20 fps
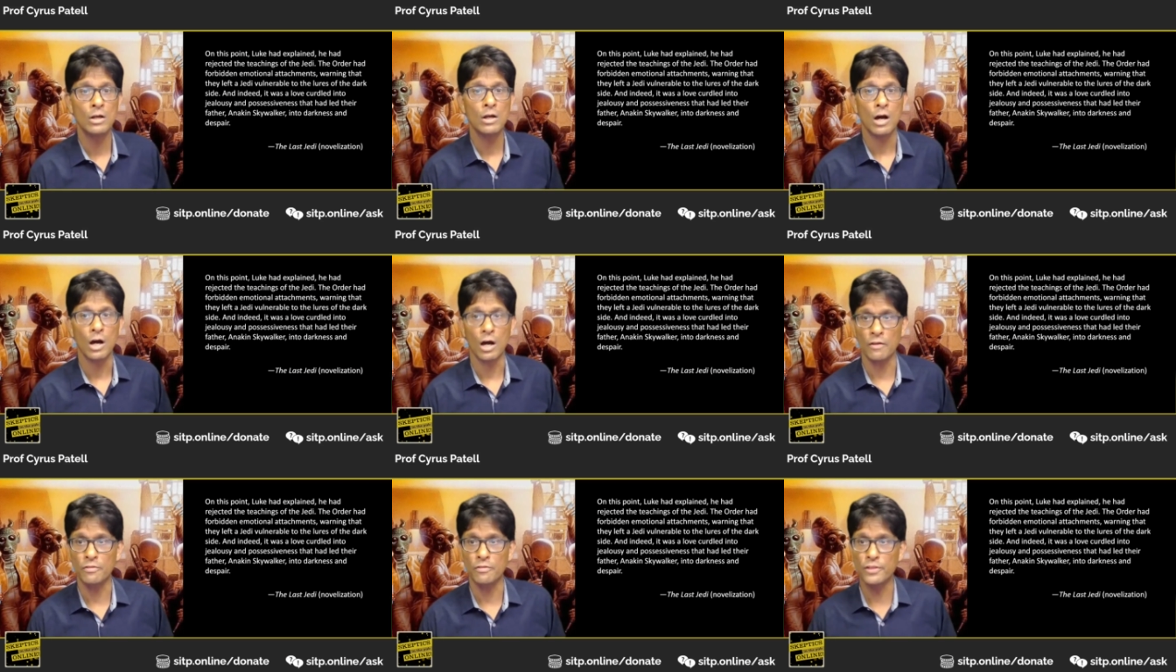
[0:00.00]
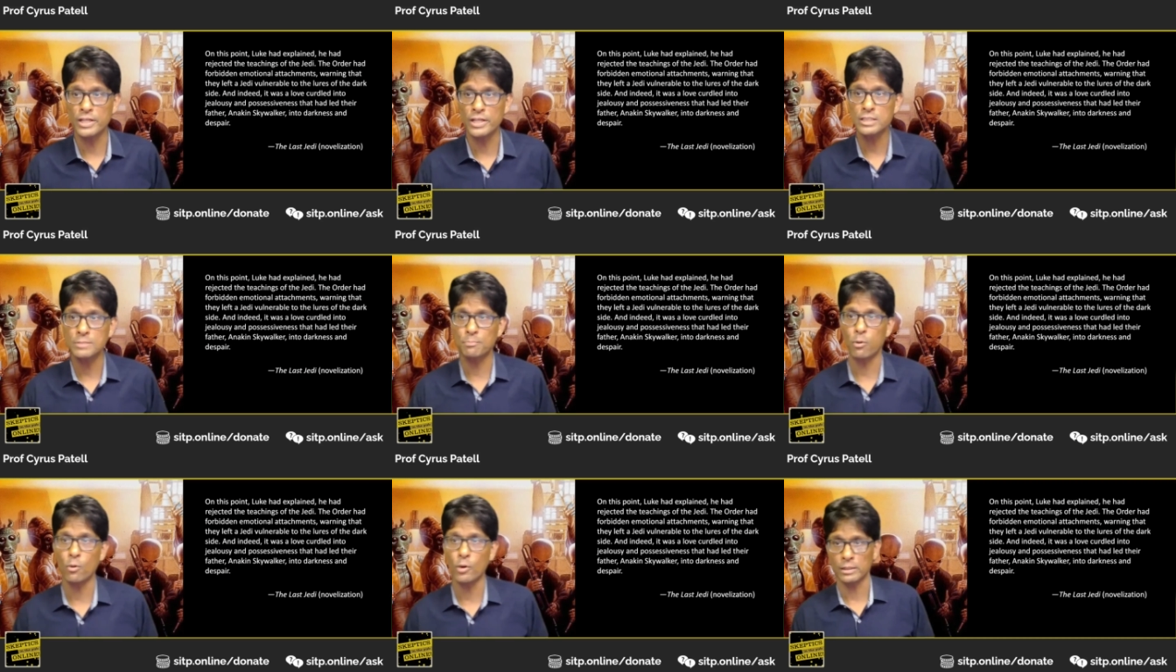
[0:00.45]
On this
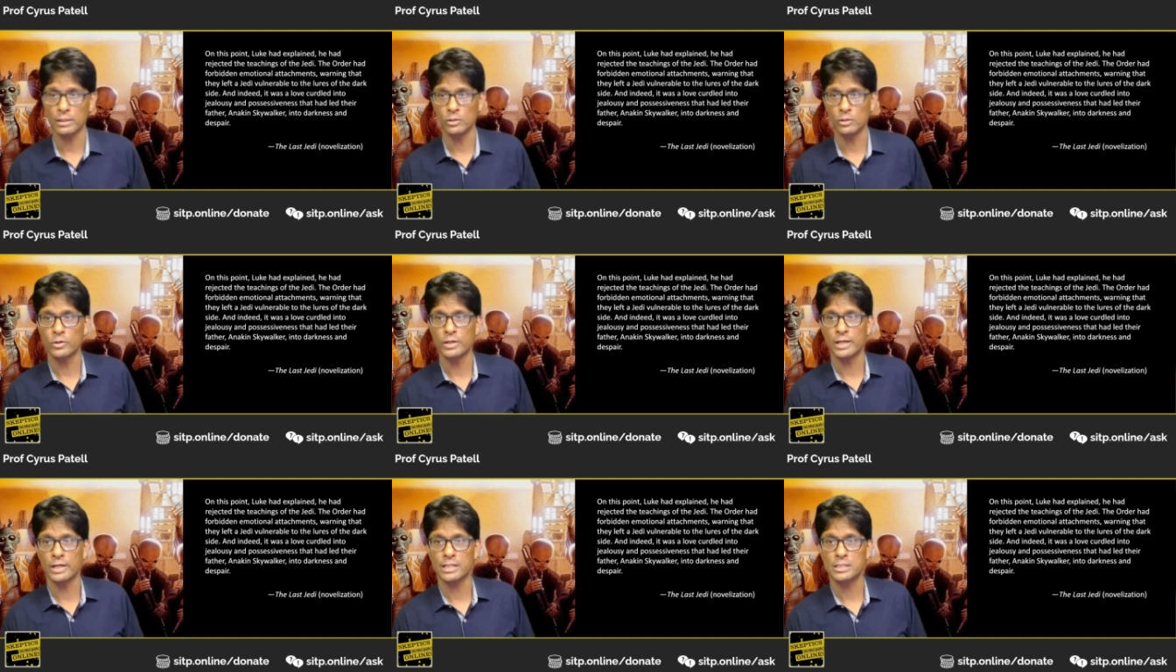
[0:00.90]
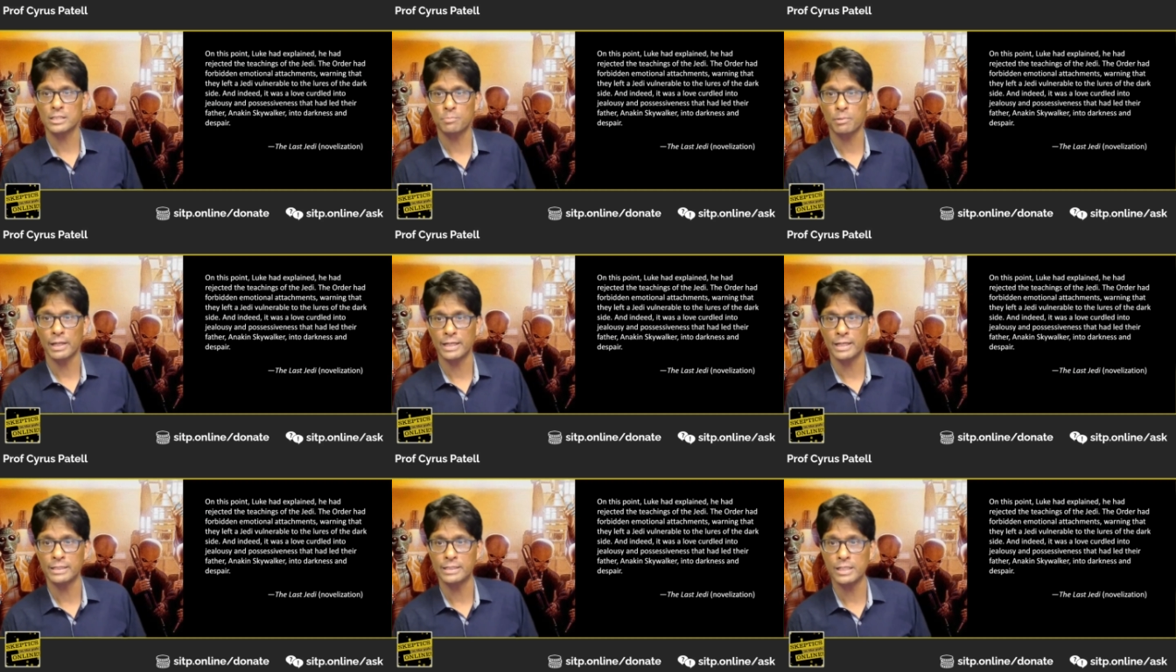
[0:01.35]
point, Luke had
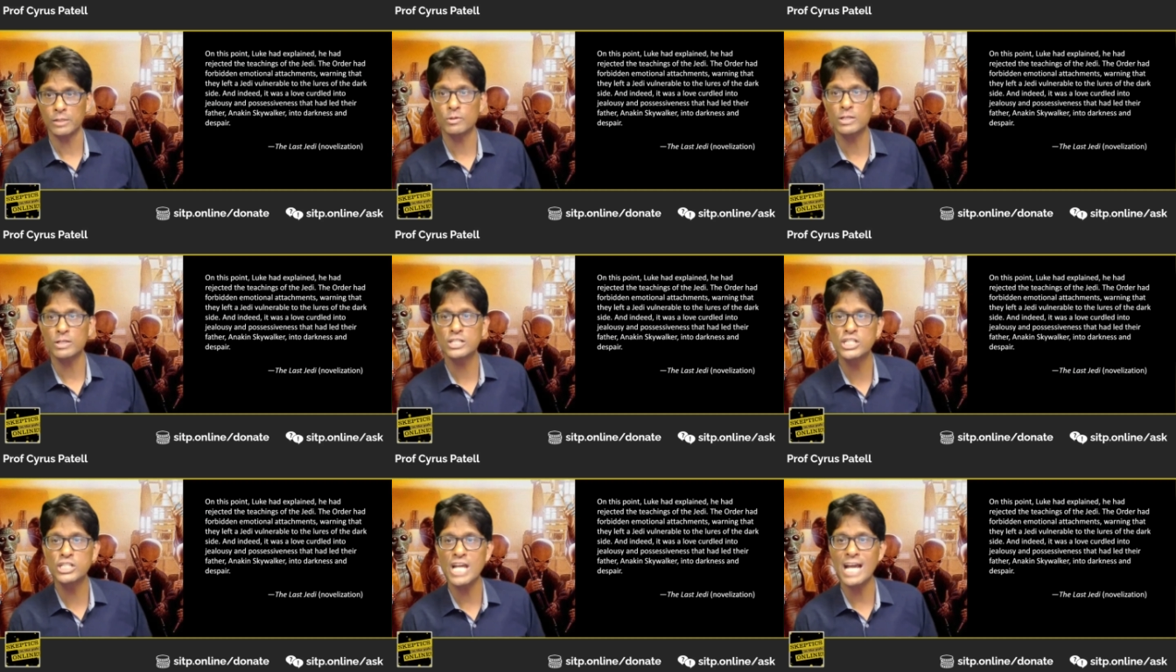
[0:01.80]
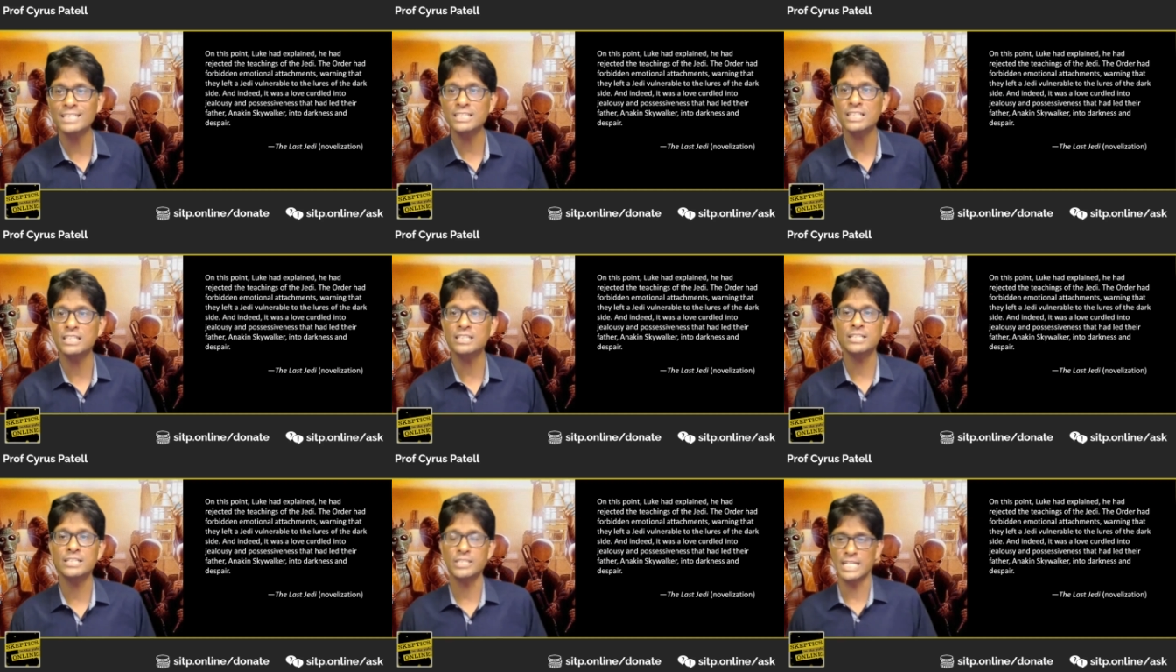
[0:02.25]
explained he
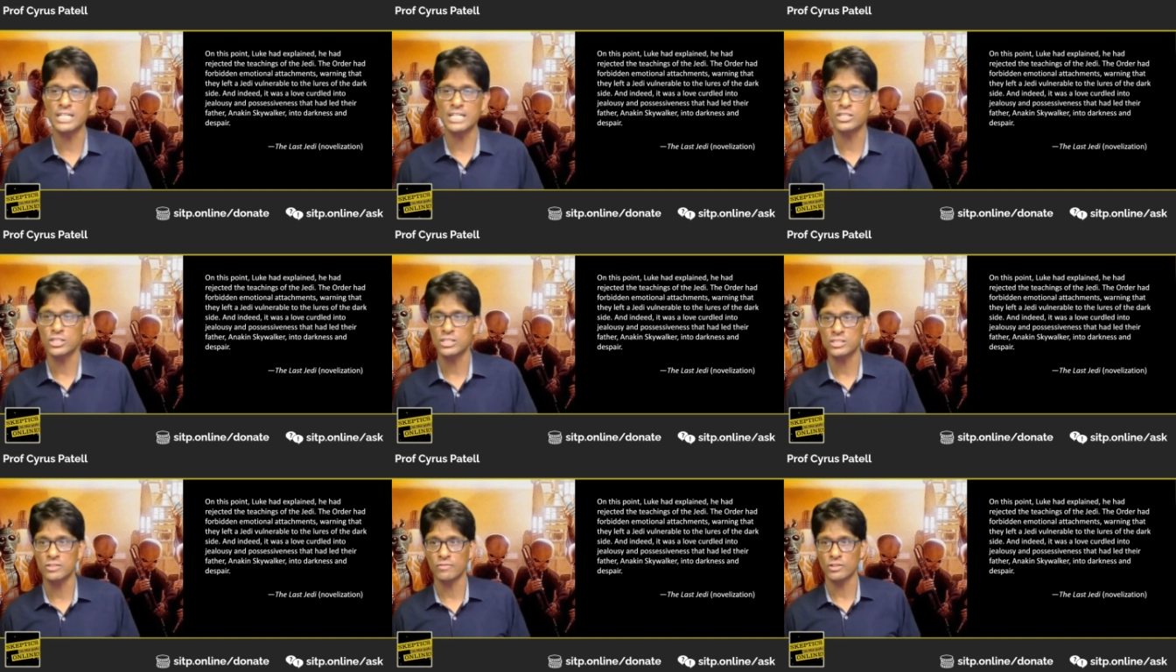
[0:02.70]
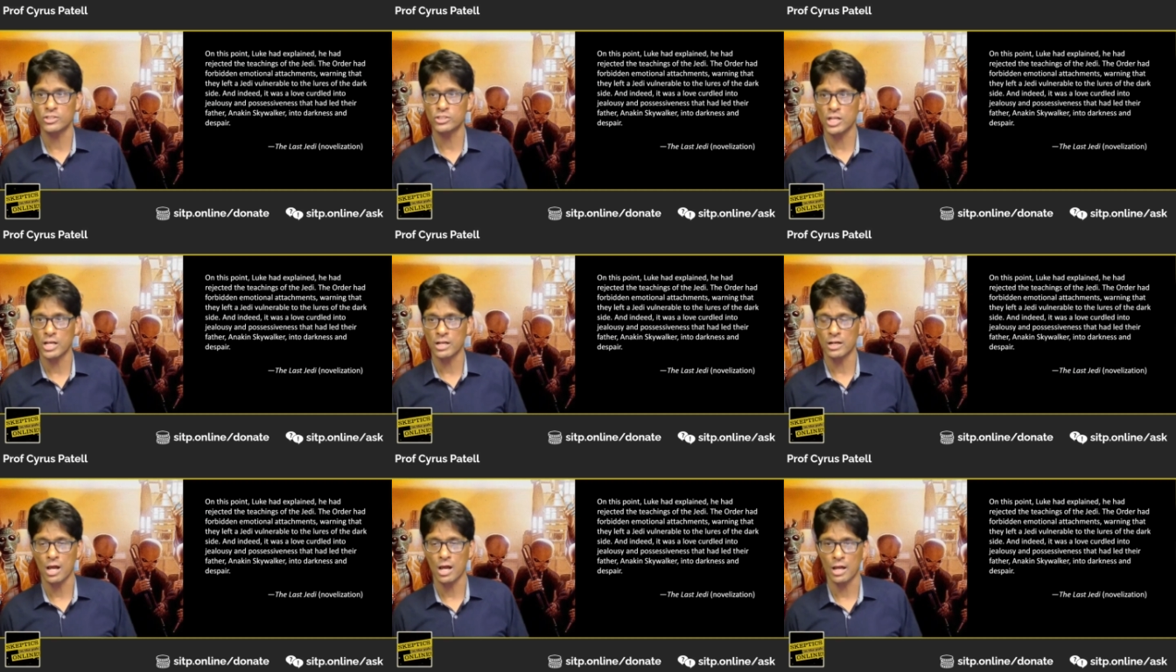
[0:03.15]
rejected the teachings of the
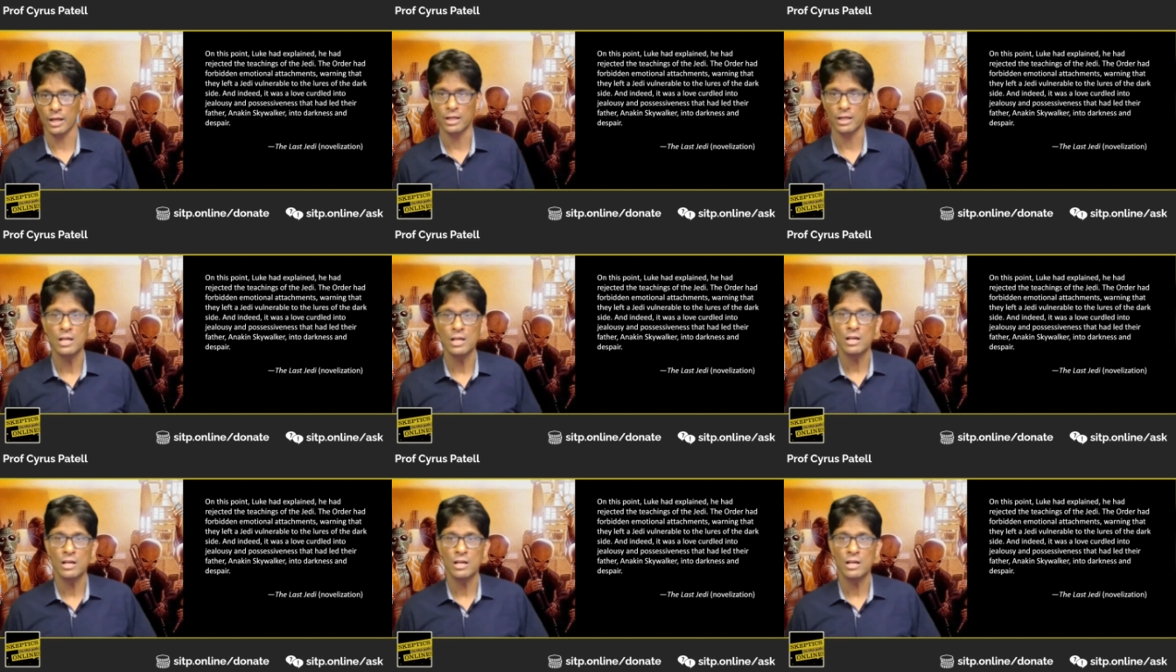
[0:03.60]
Jedi.